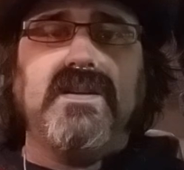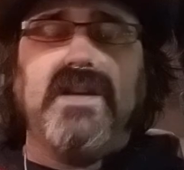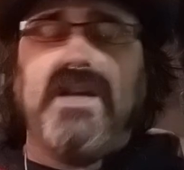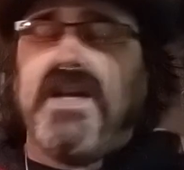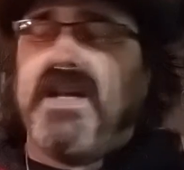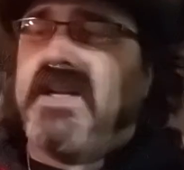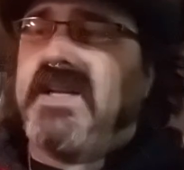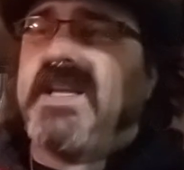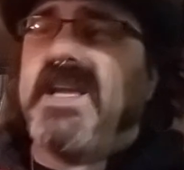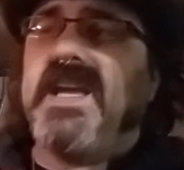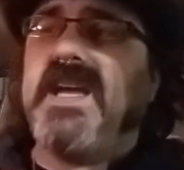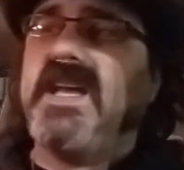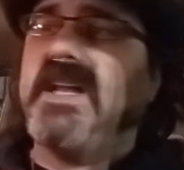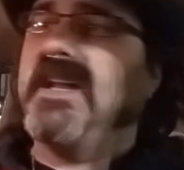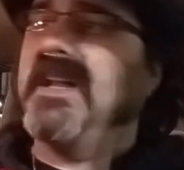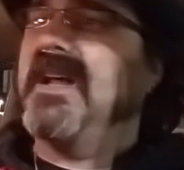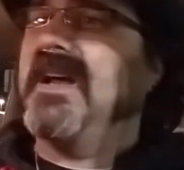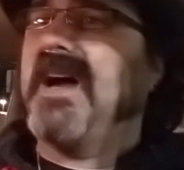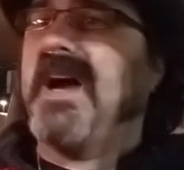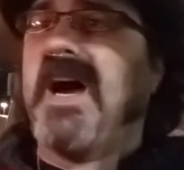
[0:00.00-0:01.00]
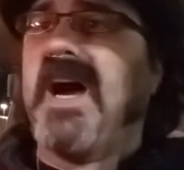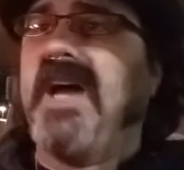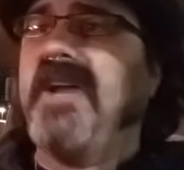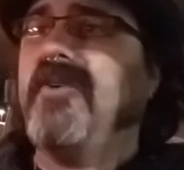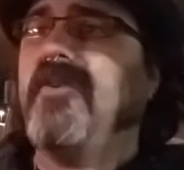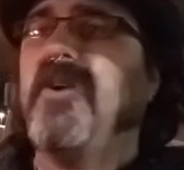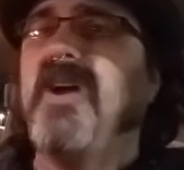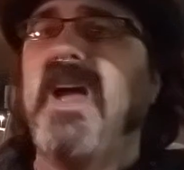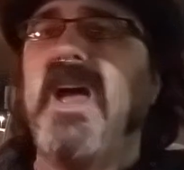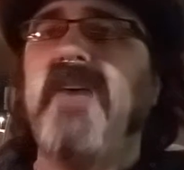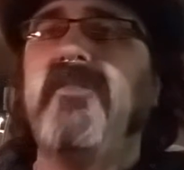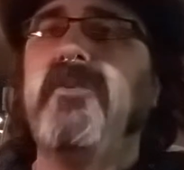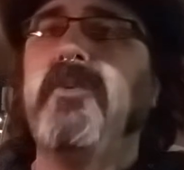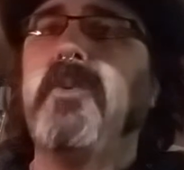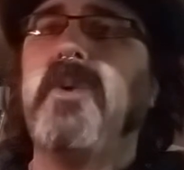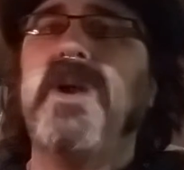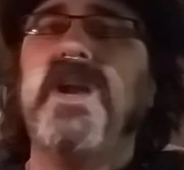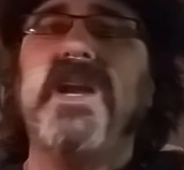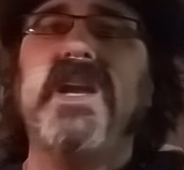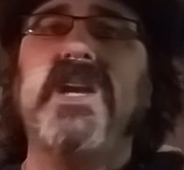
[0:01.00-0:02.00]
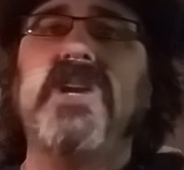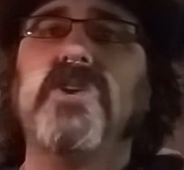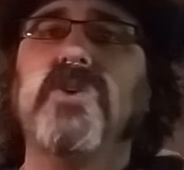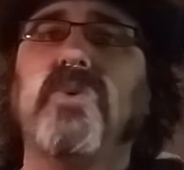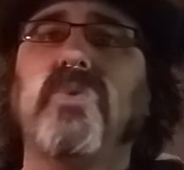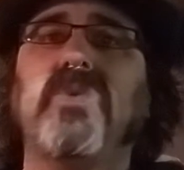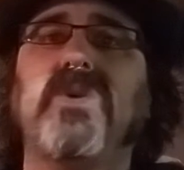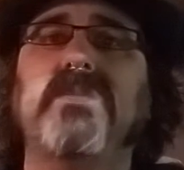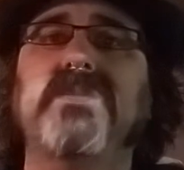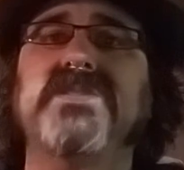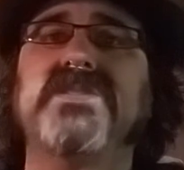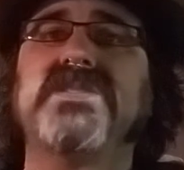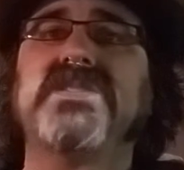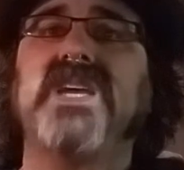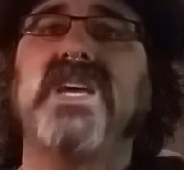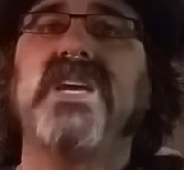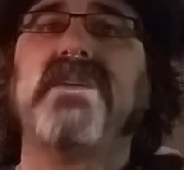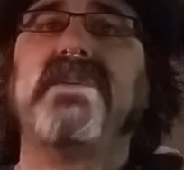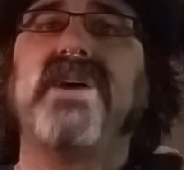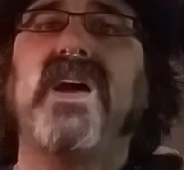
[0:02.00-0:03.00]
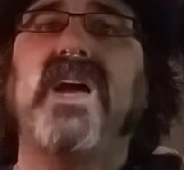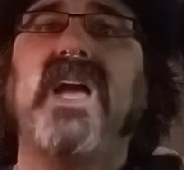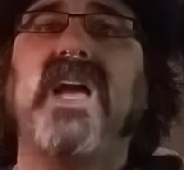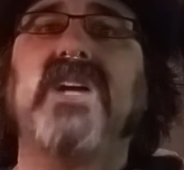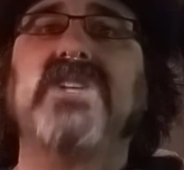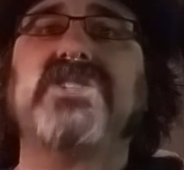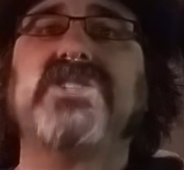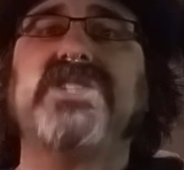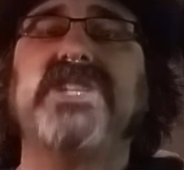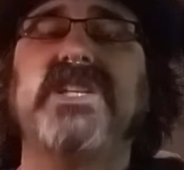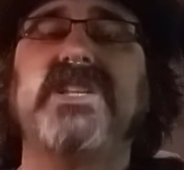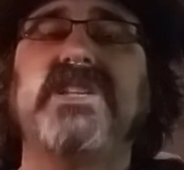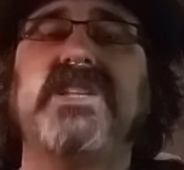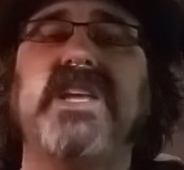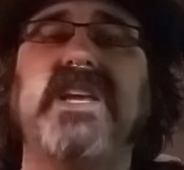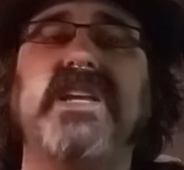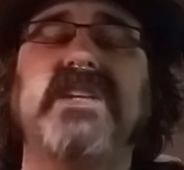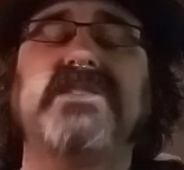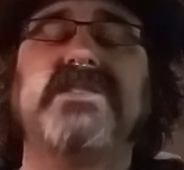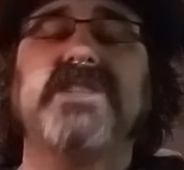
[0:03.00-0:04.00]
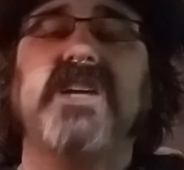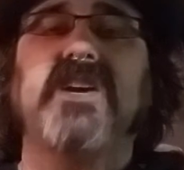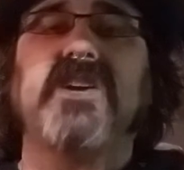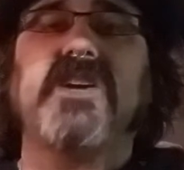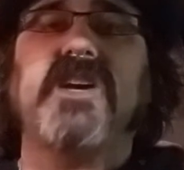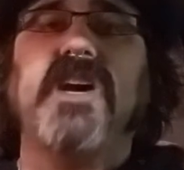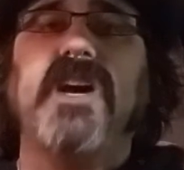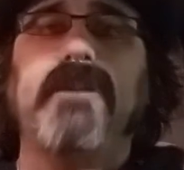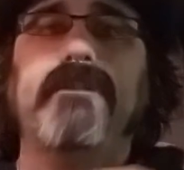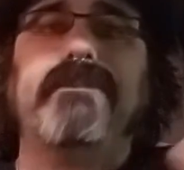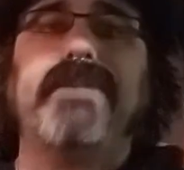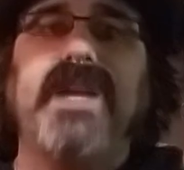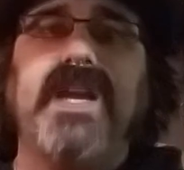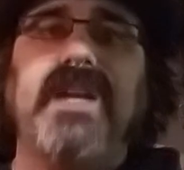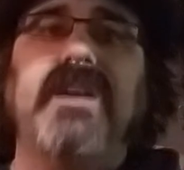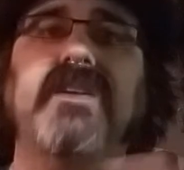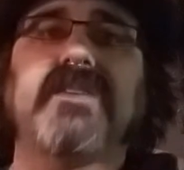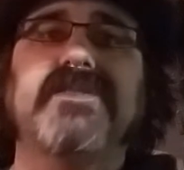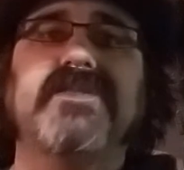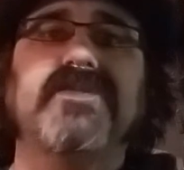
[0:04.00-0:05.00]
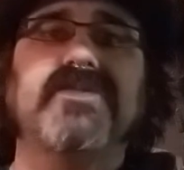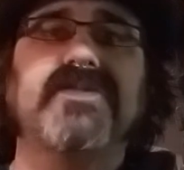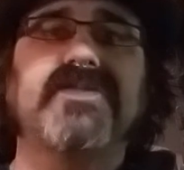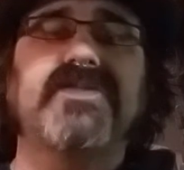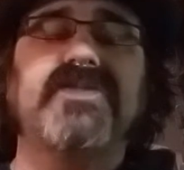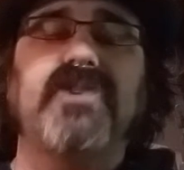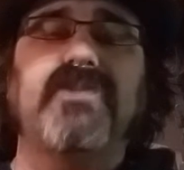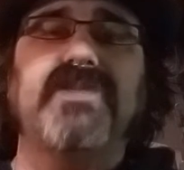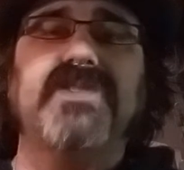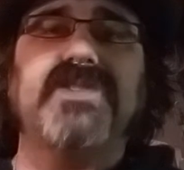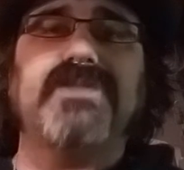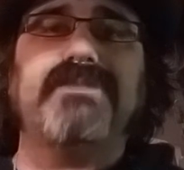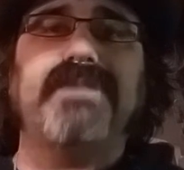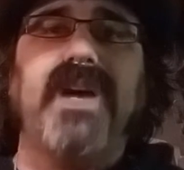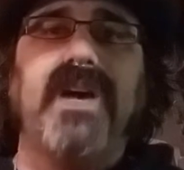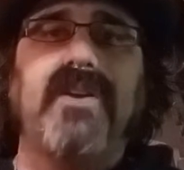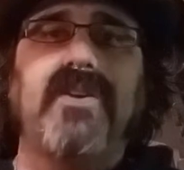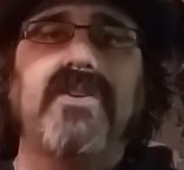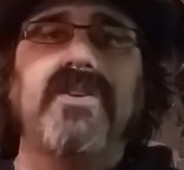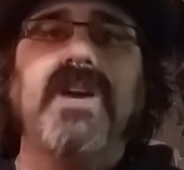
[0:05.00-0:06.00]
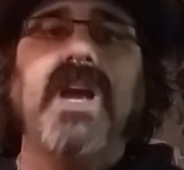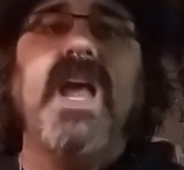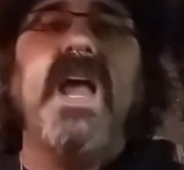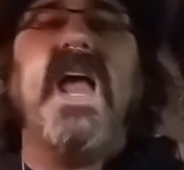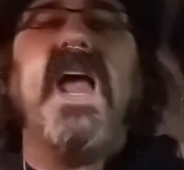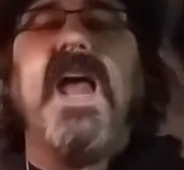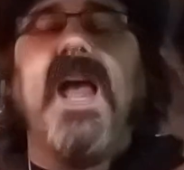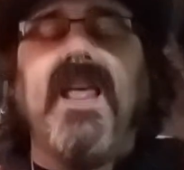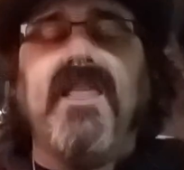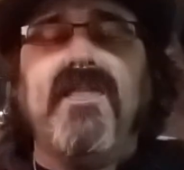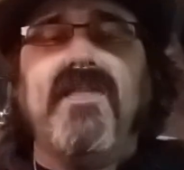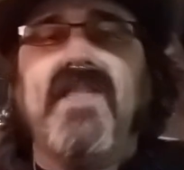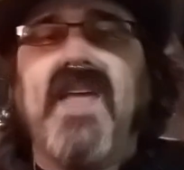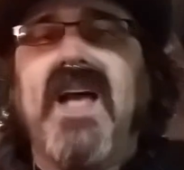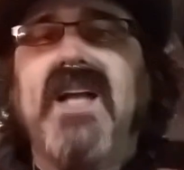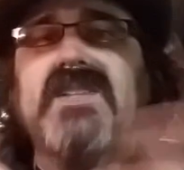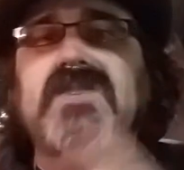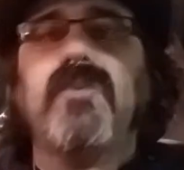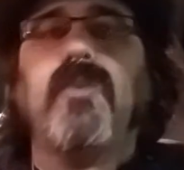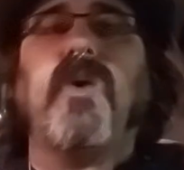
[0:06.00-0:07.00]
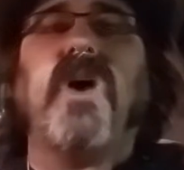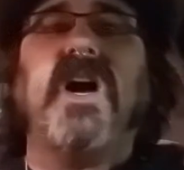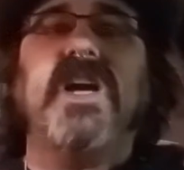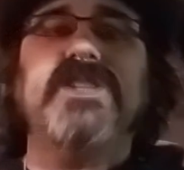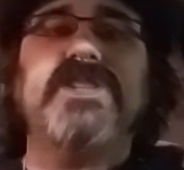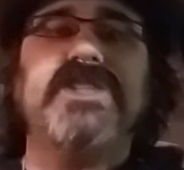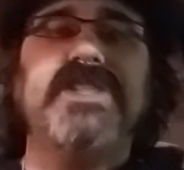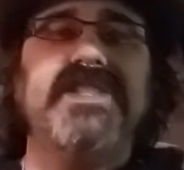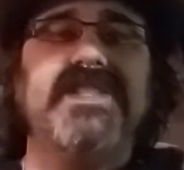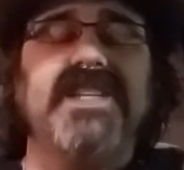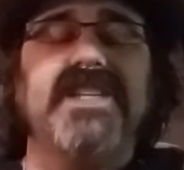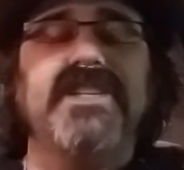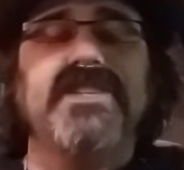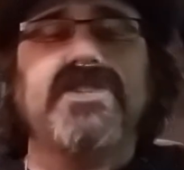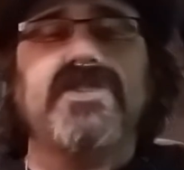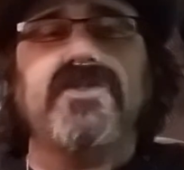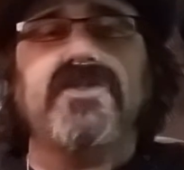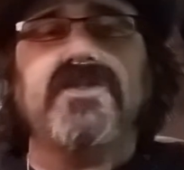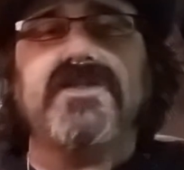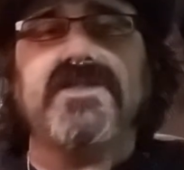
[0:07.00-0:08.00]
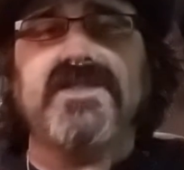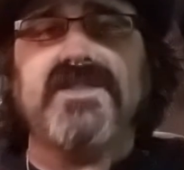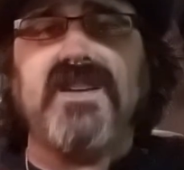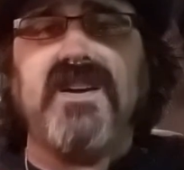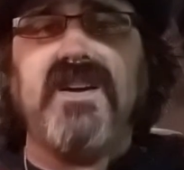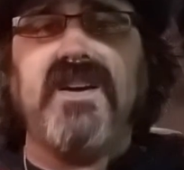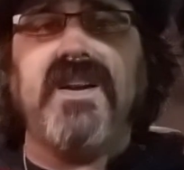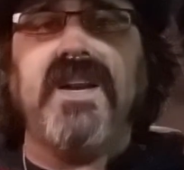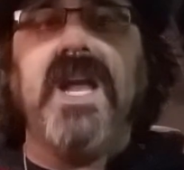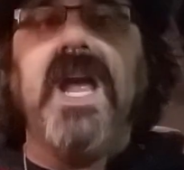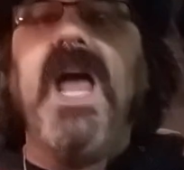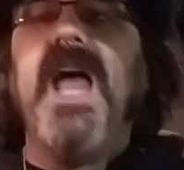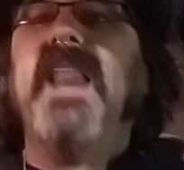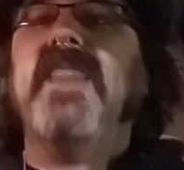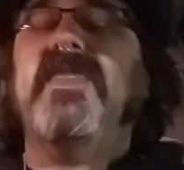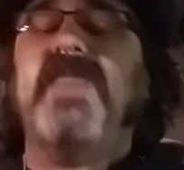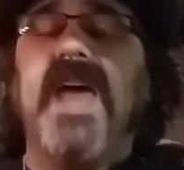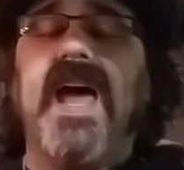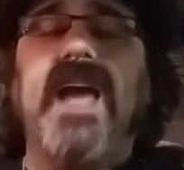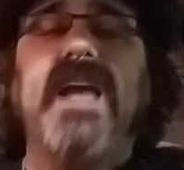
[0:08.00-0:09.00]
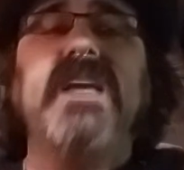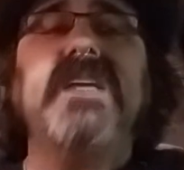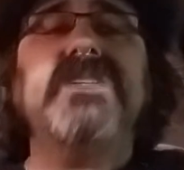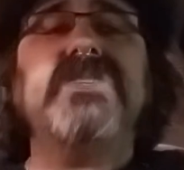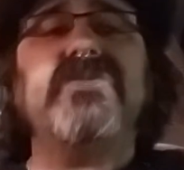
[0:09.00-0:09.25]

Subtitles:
And again, I don't ever want to hear a woman say about how she thinks a cut penis looks so much better, and that's why she did it to her son. That is